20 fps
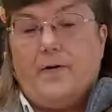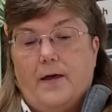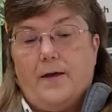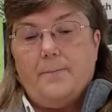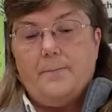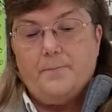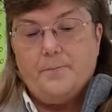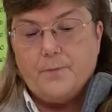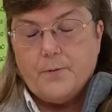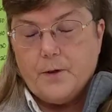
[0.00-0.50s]

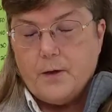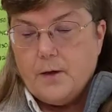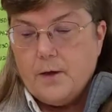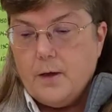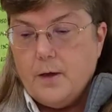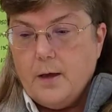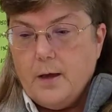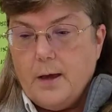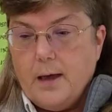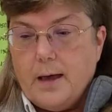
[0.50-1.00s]
it.
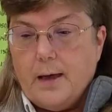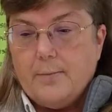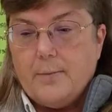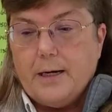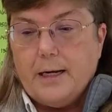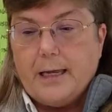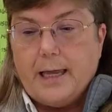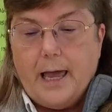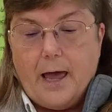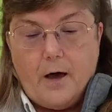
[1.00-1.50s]
I'm going
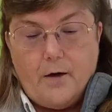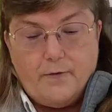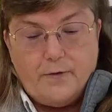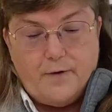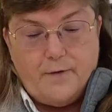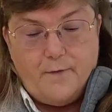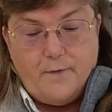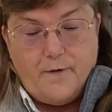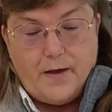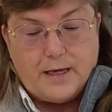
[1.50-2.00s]
to count
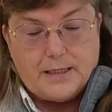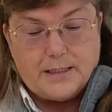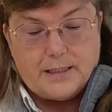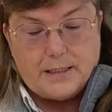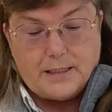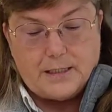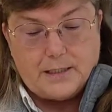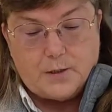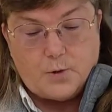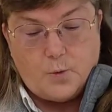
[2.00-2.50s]
the
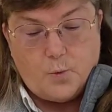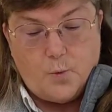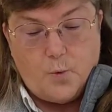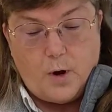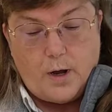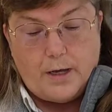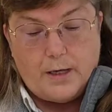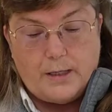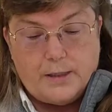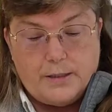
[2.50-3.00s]
faces.
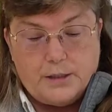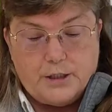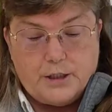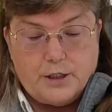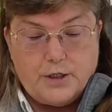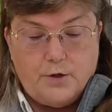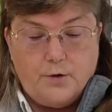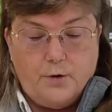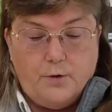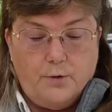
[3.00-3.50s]
1,
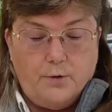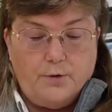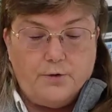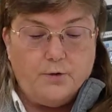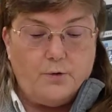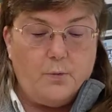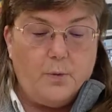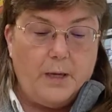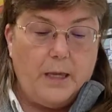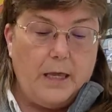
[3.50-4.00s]
2,
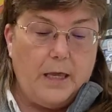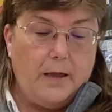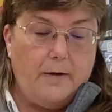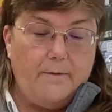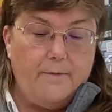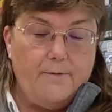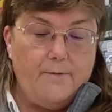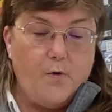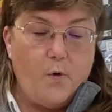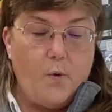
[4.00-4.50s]
3,
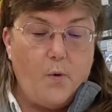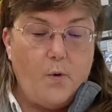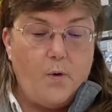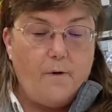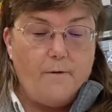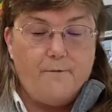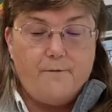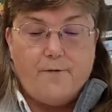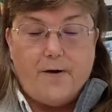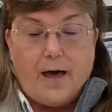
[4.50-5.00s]

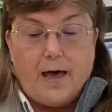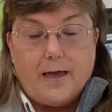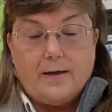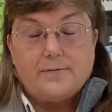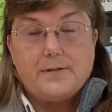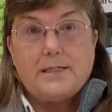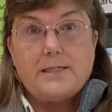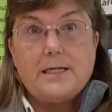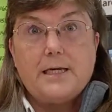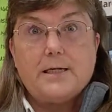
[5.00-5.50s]
4, 5,
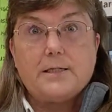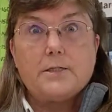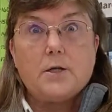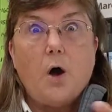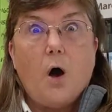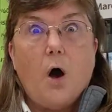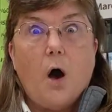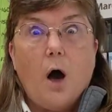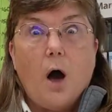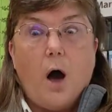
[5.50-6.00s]
6.
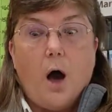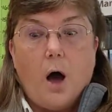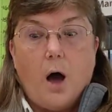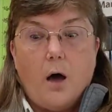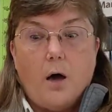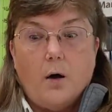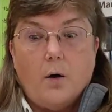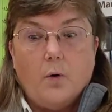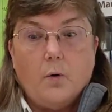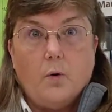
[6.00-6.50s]

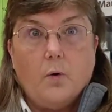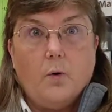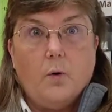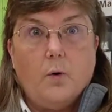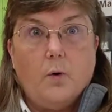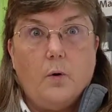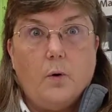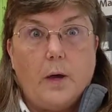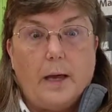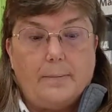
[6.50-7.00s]

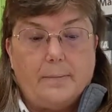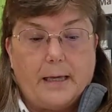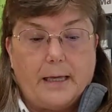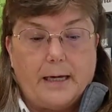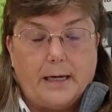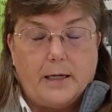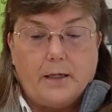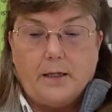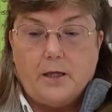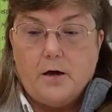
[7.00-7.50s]
Oh, I'm
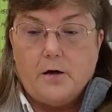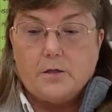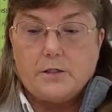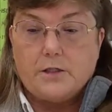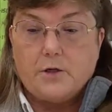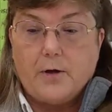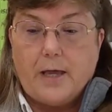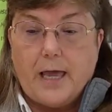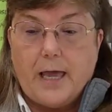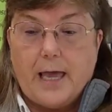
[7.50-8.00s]
getting close.
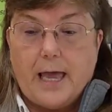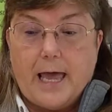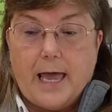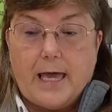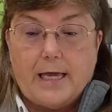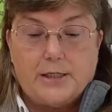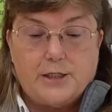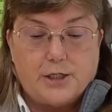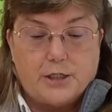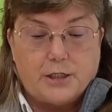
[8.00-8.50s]
Okay,
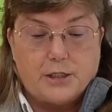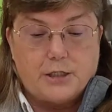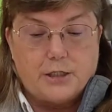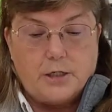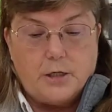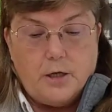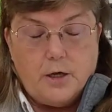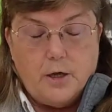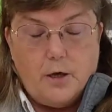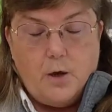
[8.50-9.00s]
edges.
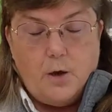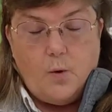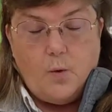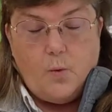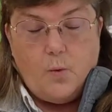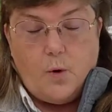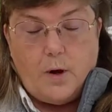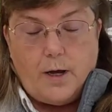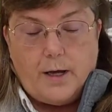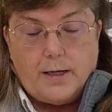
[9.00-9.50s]

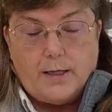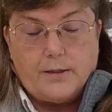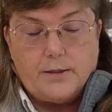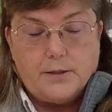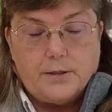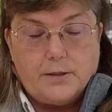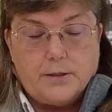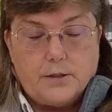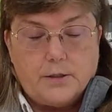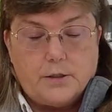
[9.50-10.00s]

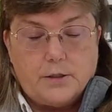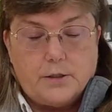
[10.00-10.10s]
1,